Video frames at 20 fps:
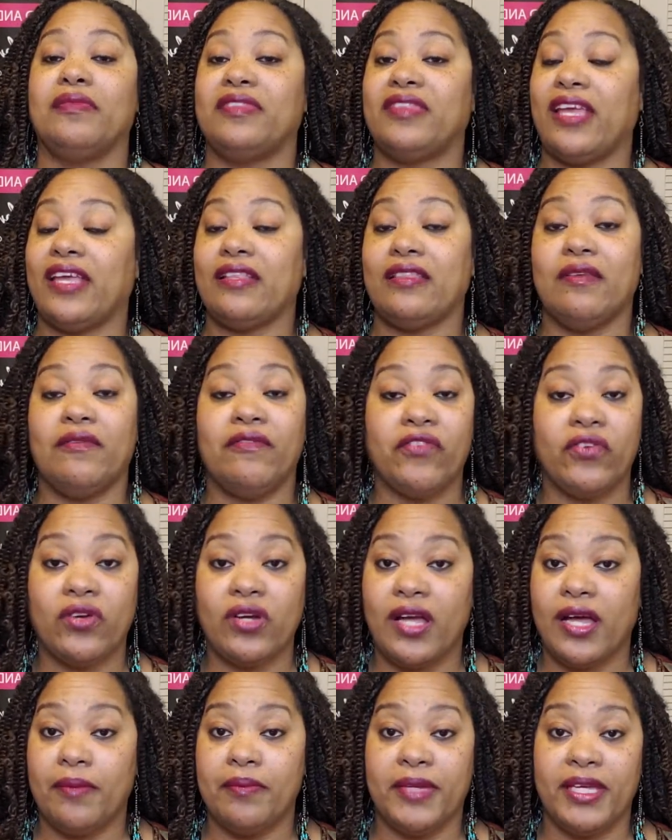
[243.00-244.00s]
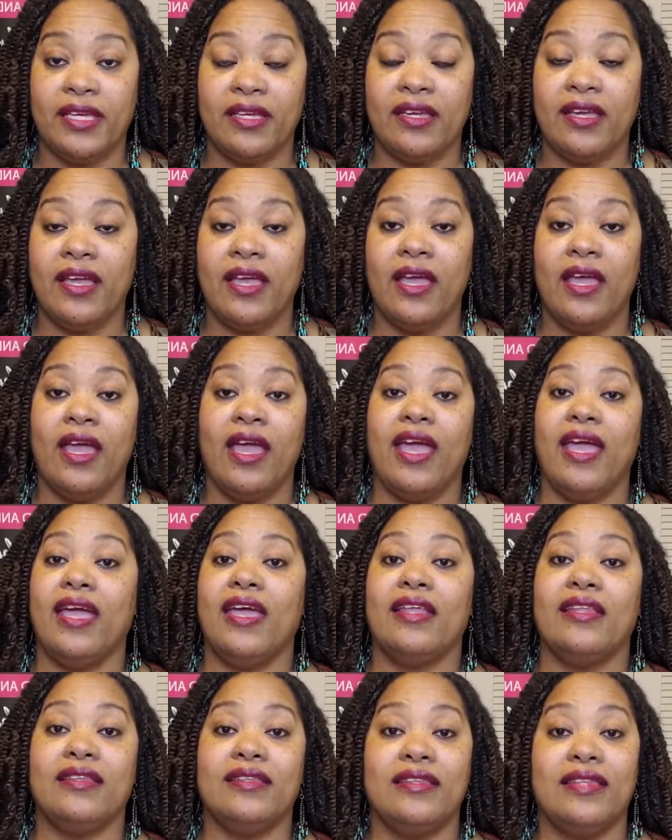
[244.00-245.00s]
thank them for coming,
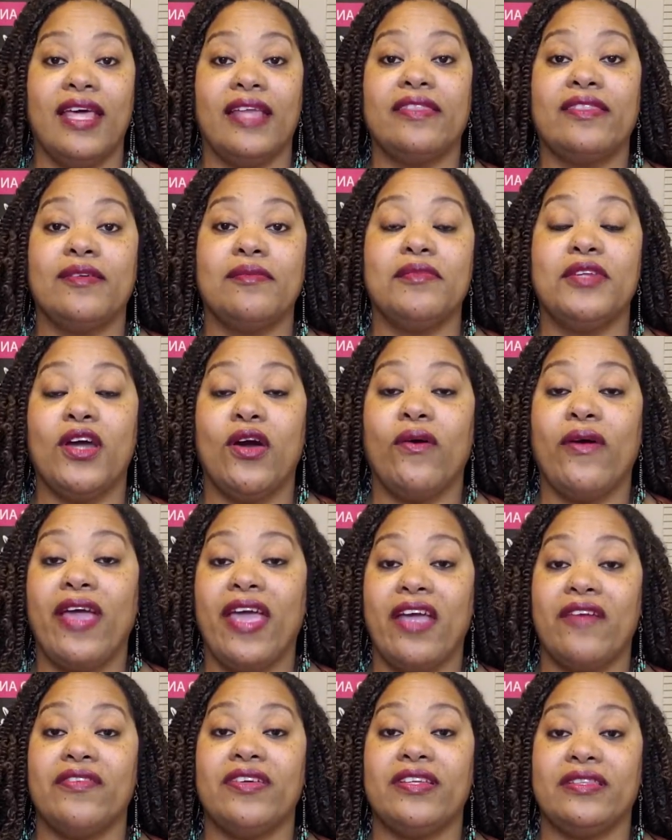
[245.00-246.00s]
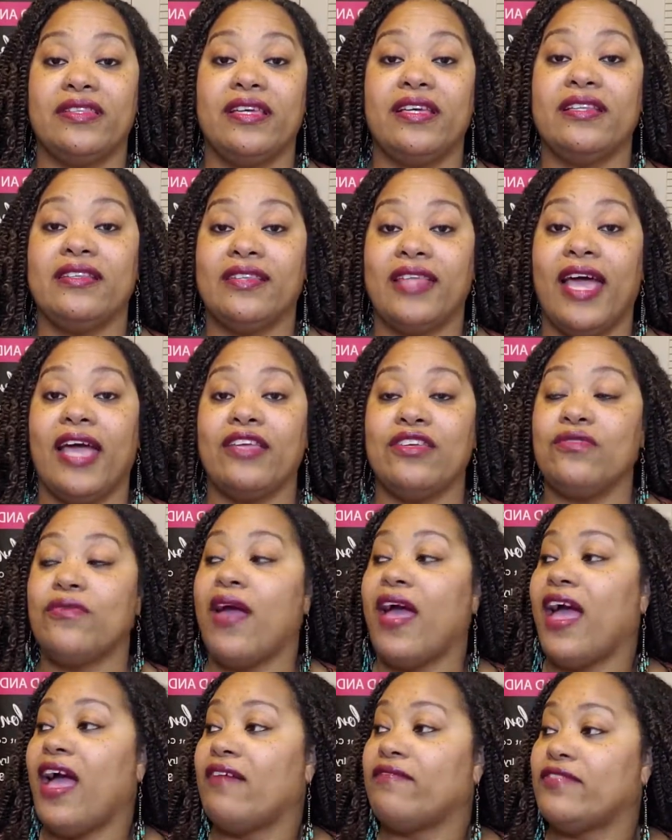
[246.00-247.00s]
and let them know everything that you
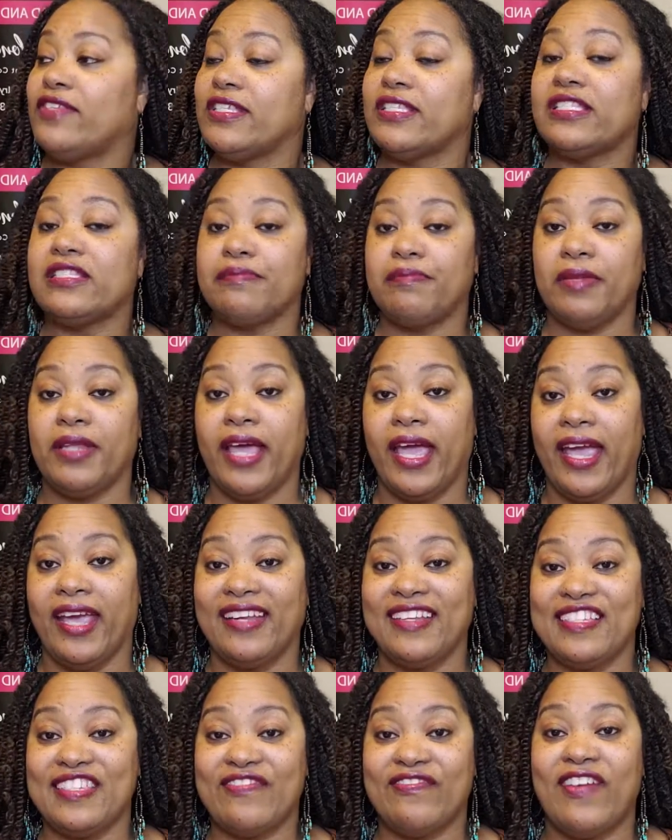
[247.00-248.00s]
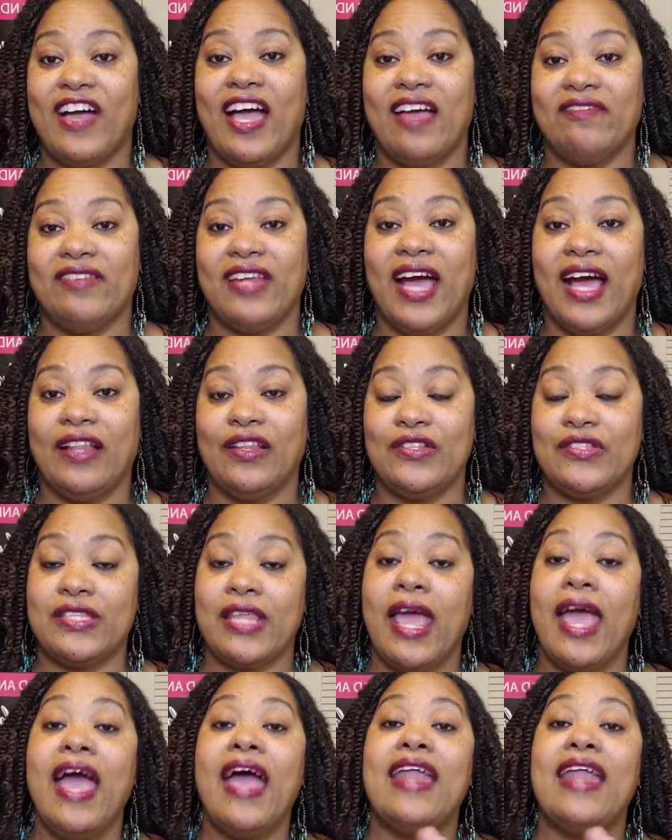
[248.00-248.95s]
have displayed is $5.